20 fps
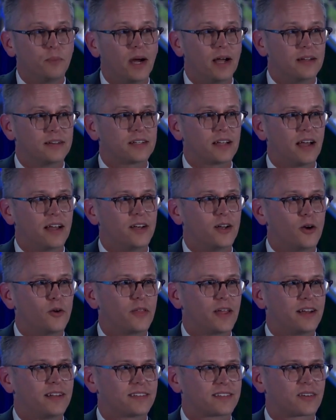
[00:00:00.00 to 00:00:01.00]
but I
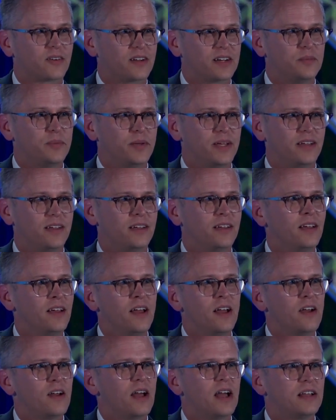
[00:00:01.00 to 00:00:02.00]
know that it's going to be
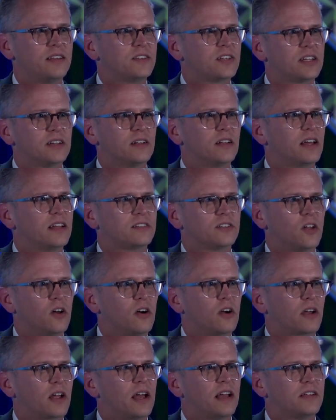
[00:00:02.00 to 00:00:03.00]
until as
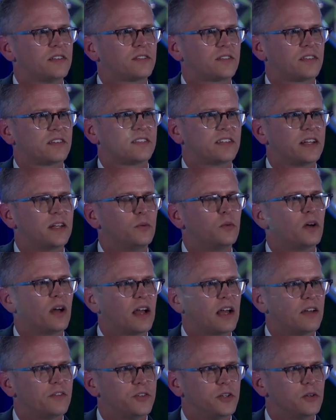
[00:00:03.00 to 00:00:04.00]
long as the city will
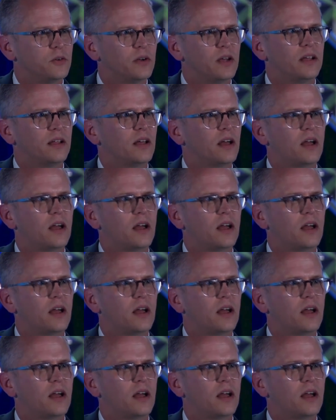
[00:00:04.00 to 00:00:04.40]
have you.